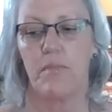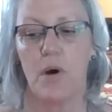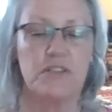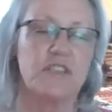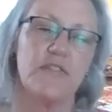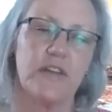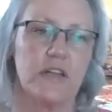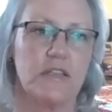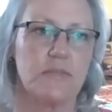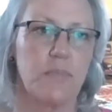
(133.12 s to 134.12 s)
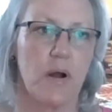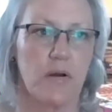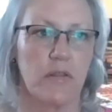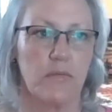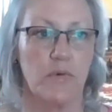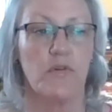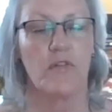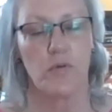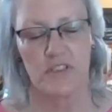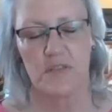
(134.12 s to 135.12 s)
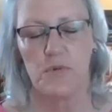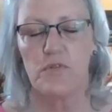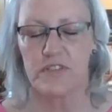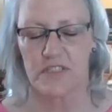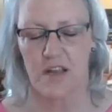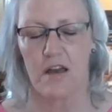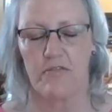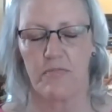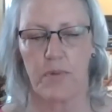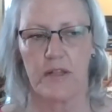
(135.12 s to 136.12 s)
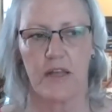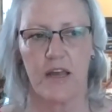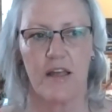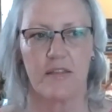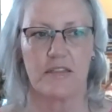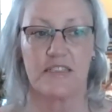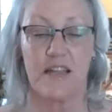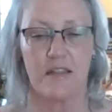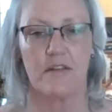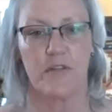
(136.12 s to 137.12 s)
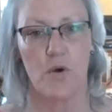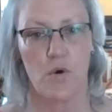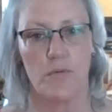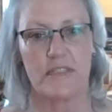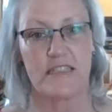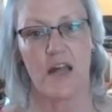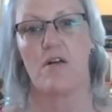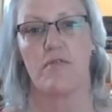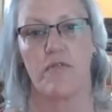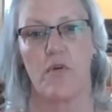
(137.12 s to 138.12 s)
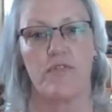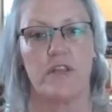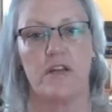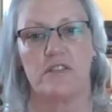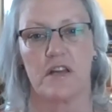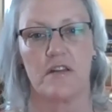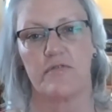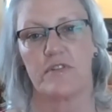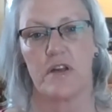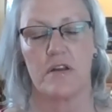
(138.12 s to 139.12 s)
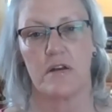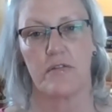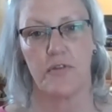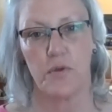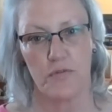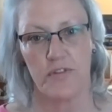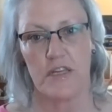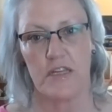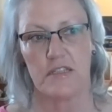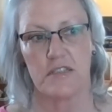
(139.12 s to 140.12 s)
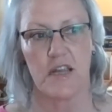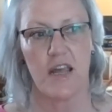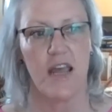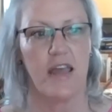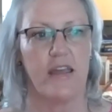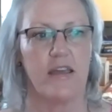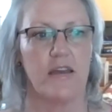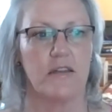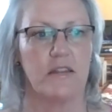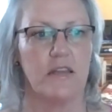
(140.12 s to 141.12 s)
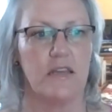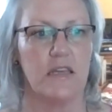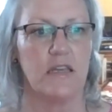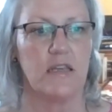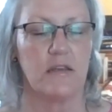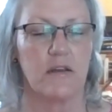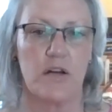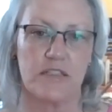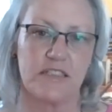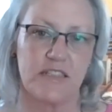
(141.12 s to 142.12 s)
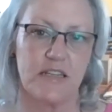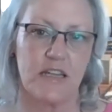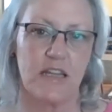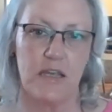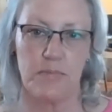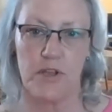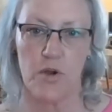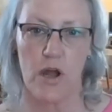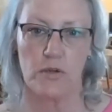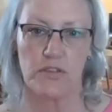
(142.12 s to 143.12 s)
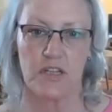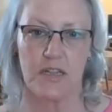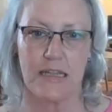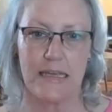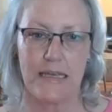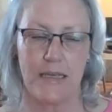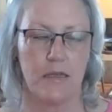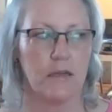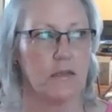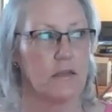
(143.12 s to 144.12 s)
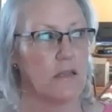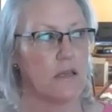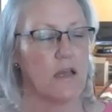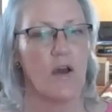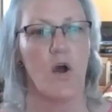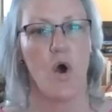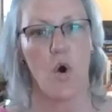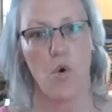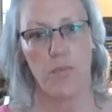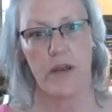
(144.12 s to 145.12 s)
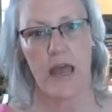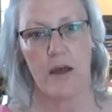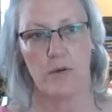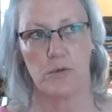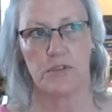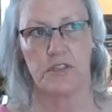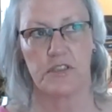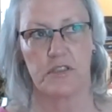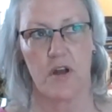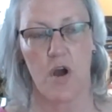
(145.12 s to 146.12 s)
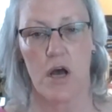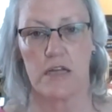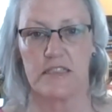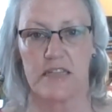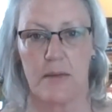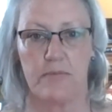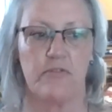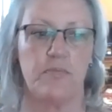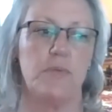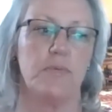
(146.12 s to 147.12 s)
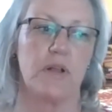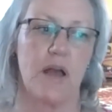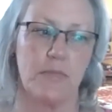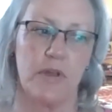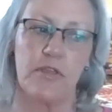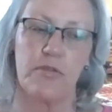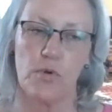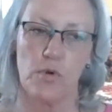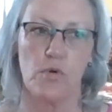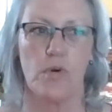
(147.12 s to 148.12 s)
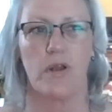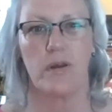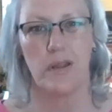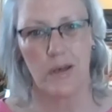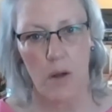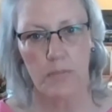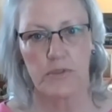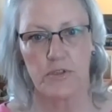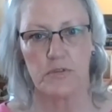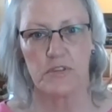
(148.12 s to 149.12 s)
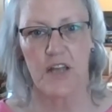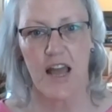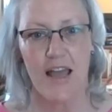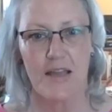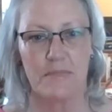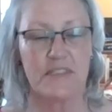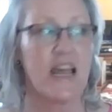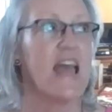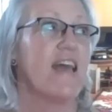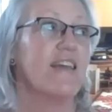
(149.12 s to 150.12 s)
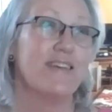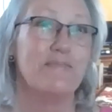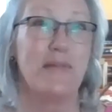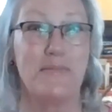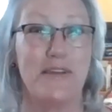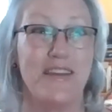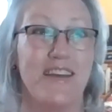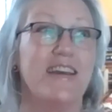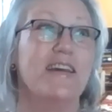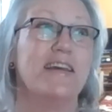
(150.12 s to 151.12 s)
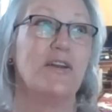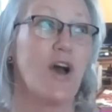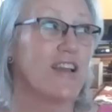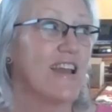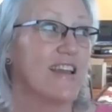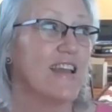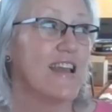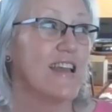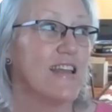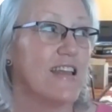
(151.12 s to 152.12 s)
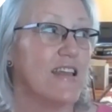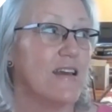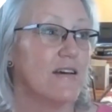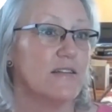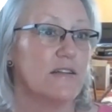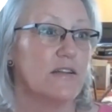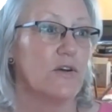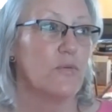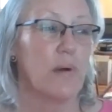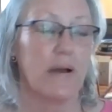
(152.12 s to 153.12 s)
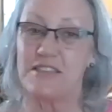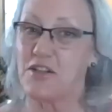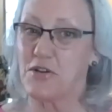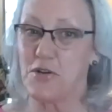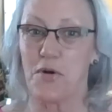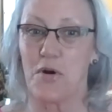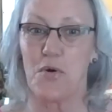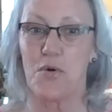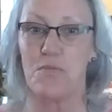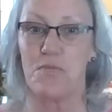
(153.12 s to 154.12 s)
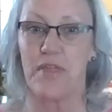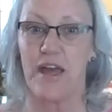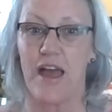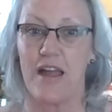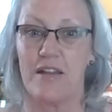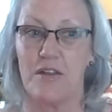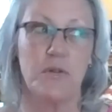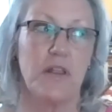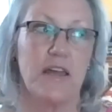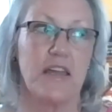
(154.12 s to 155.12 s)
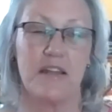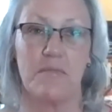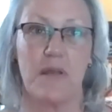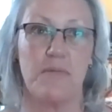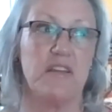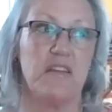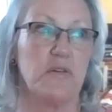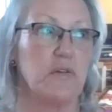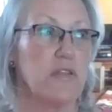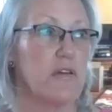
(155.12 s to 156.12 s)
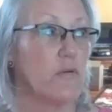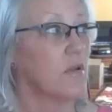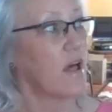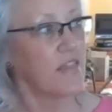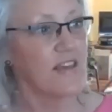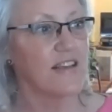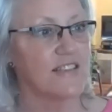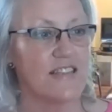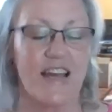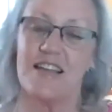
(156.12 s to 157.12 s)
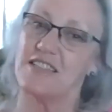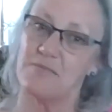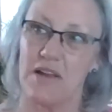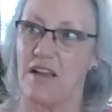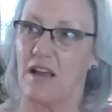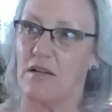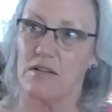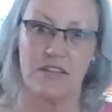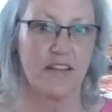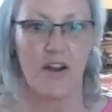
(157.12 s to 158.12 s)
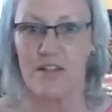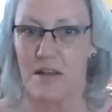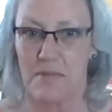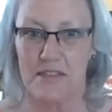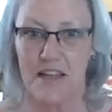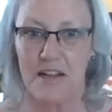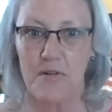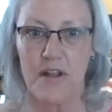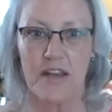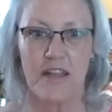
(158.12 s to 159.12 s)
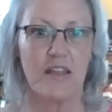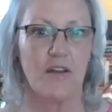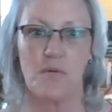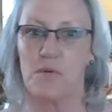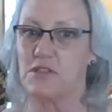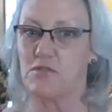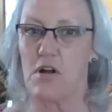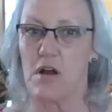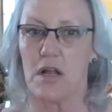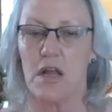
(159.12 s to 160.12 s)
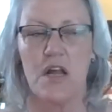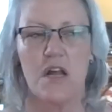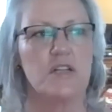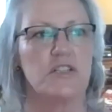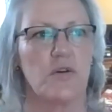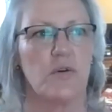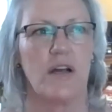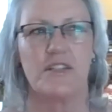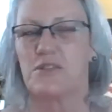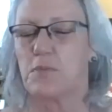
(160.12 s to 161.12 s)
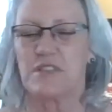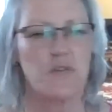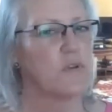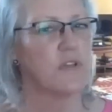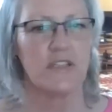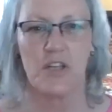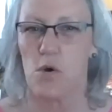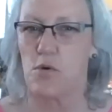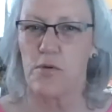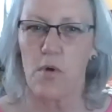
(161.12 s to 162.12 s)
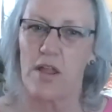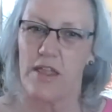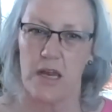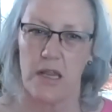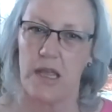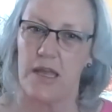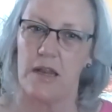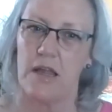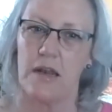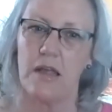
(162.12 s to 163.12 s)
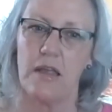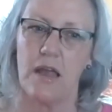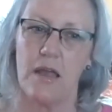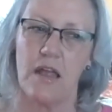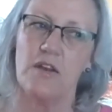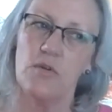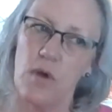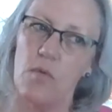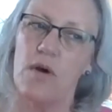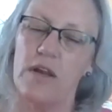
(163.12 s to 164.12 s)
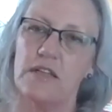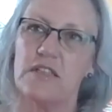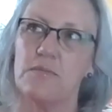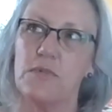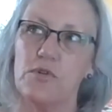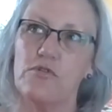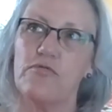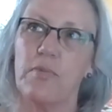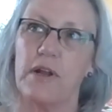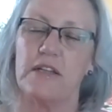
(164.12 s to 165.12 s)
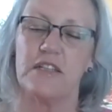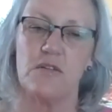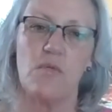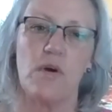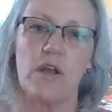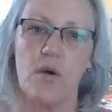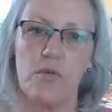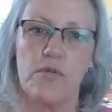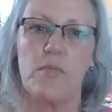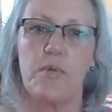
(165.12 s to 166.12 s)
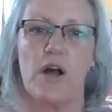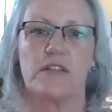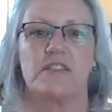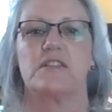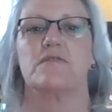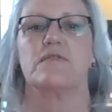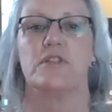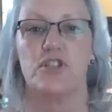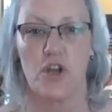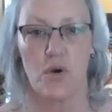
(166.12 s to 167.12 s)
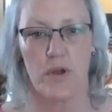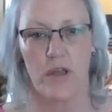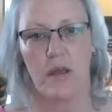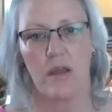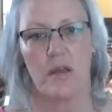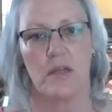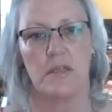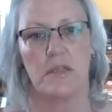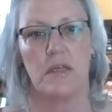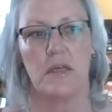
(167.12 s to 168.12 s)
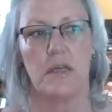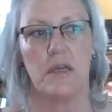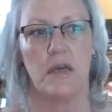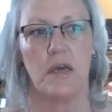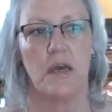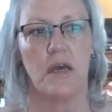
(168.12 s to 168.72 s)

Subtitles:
most of it is part of the move. Of course, the move is tough, but the selling of the home itself, over the years, I've done a few of these. And the constant keeping your house clean and the open house concept of people coming through at inopportune times, and then maybe not getting any bites on your home that you like, and maybe you think, well, I think it's nice, do they not like my decorating, what's wrong? So I just wasn't willing to go through all that again. And I knew I wanted to move, but I didn't want to go through the process of the showing and the,